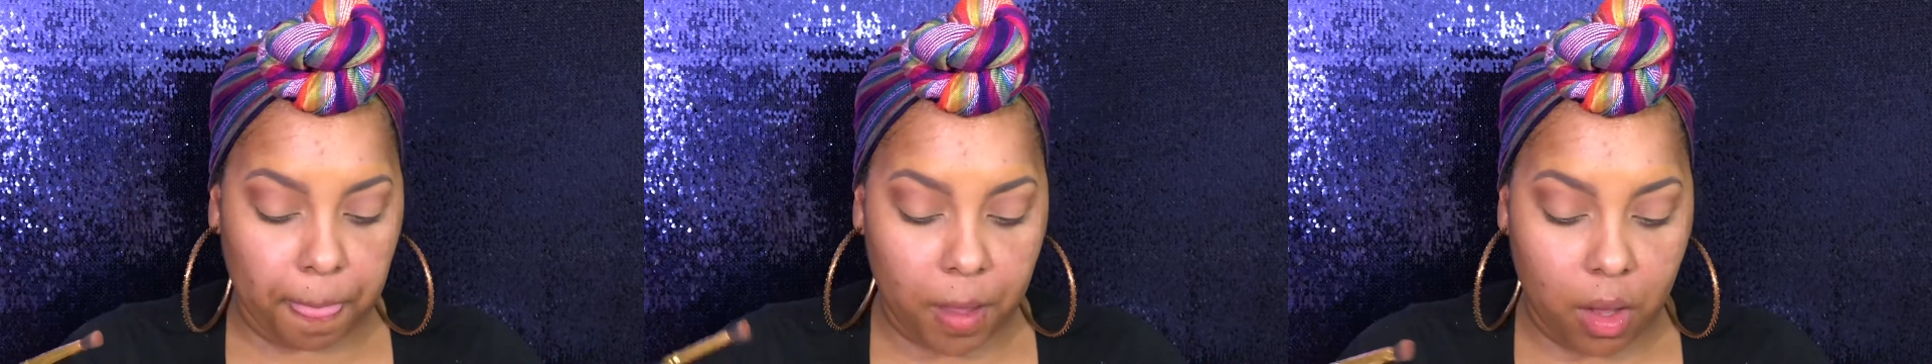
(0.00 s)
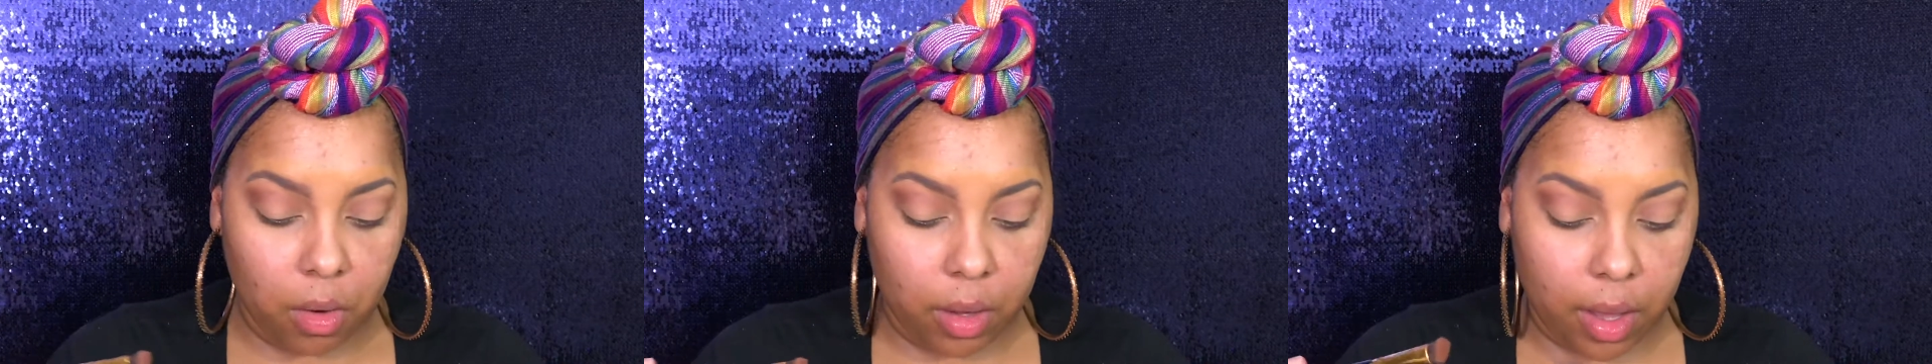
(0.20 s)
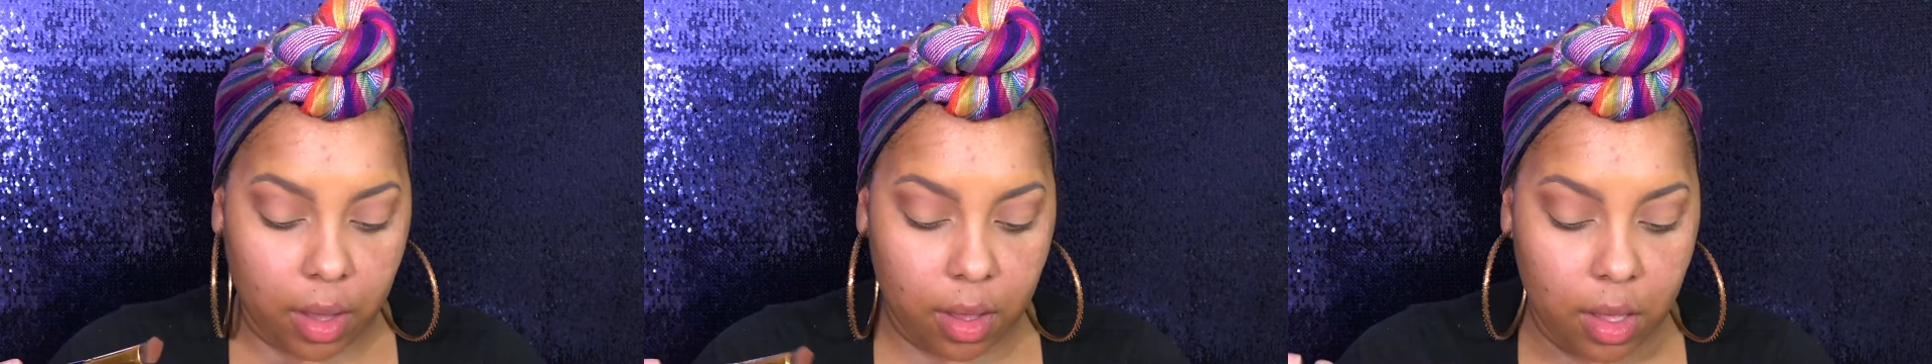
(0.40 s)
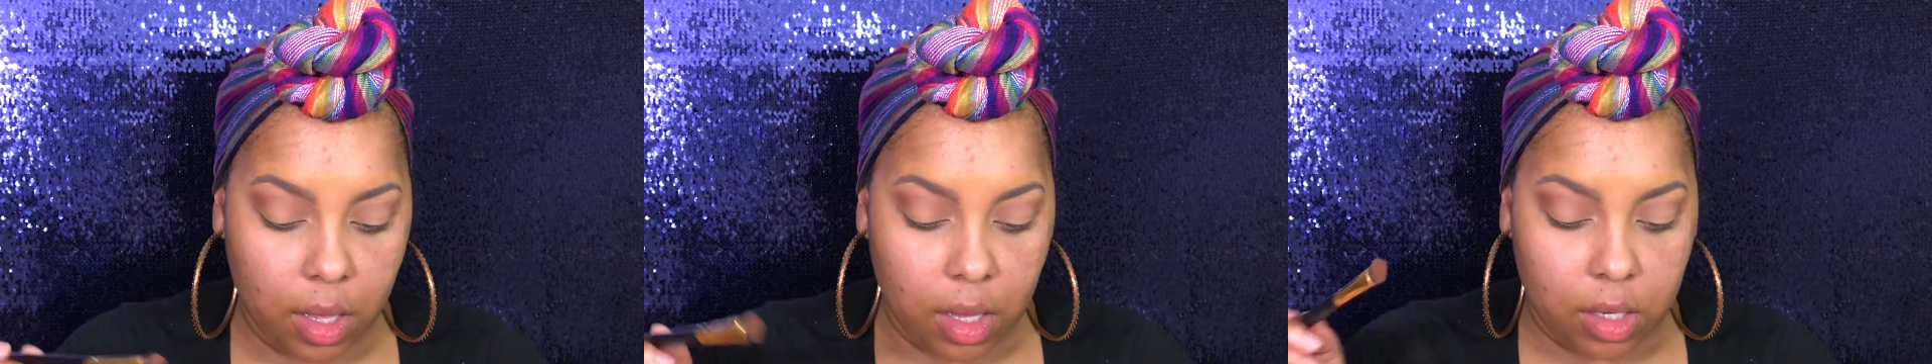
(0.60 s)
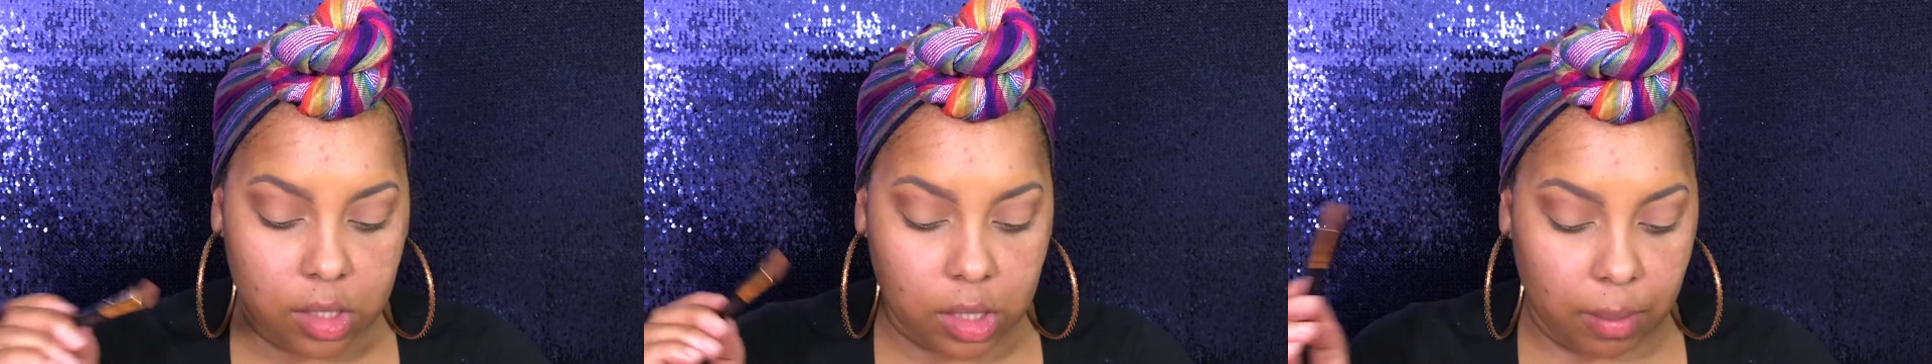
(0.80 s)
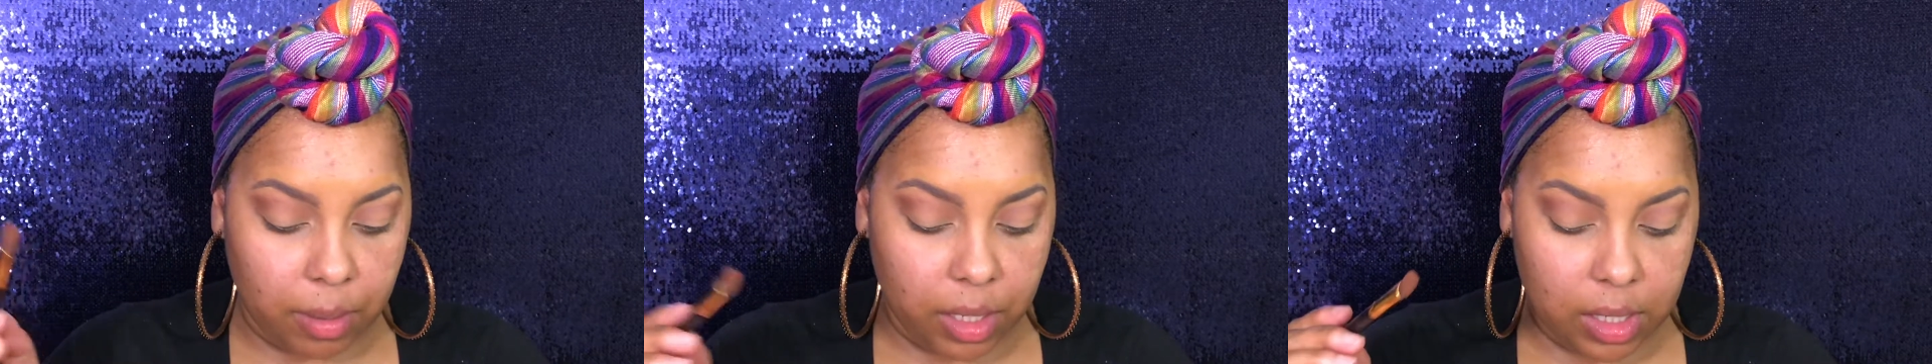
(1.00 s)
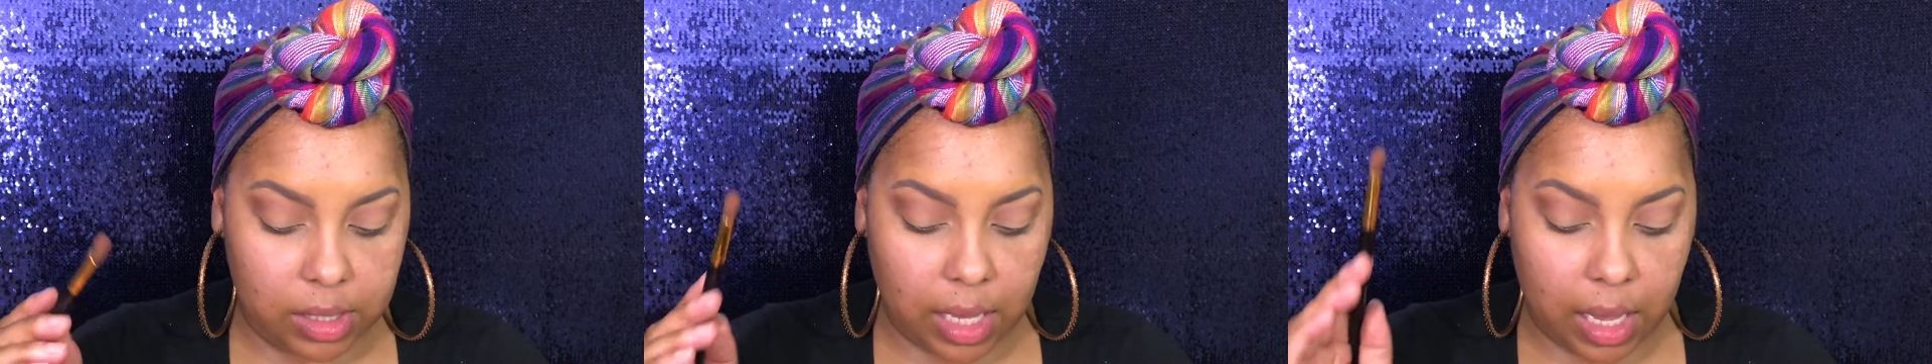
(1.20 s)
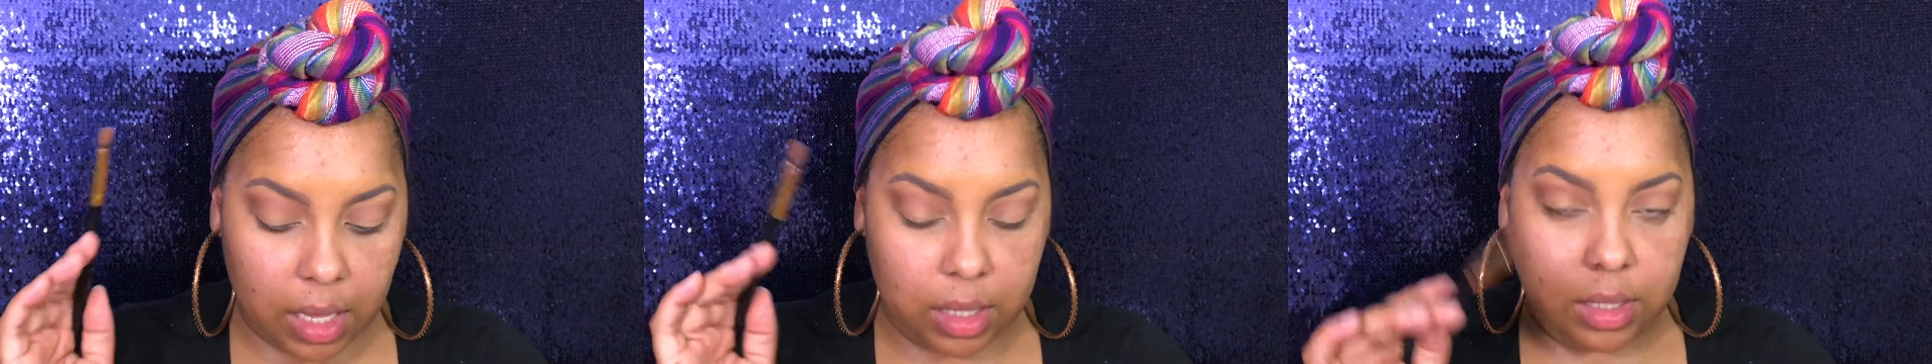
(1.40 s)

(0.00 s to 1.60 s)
Okay, so I'm going to take a